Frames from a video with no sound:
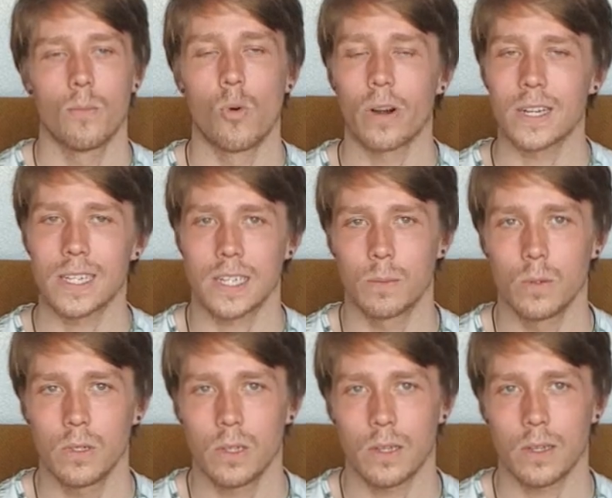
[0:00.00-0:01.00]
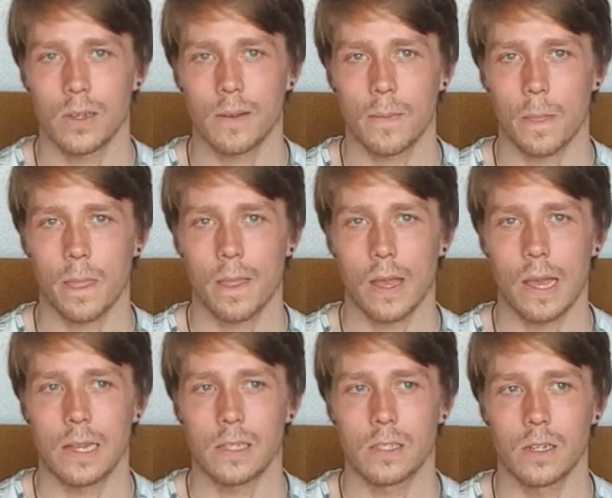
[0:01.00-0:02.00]
more accessible
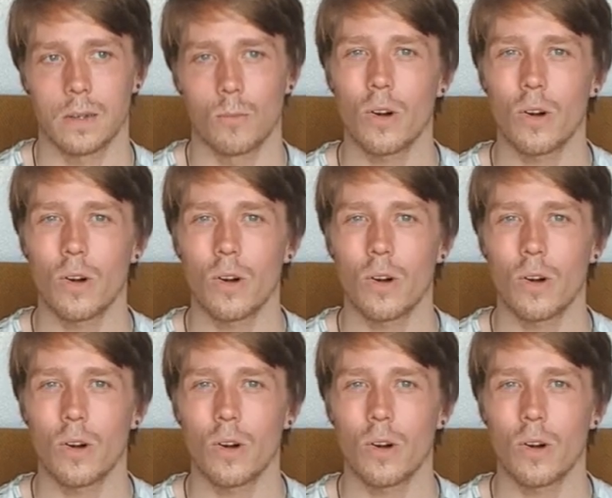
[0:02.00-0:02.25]
and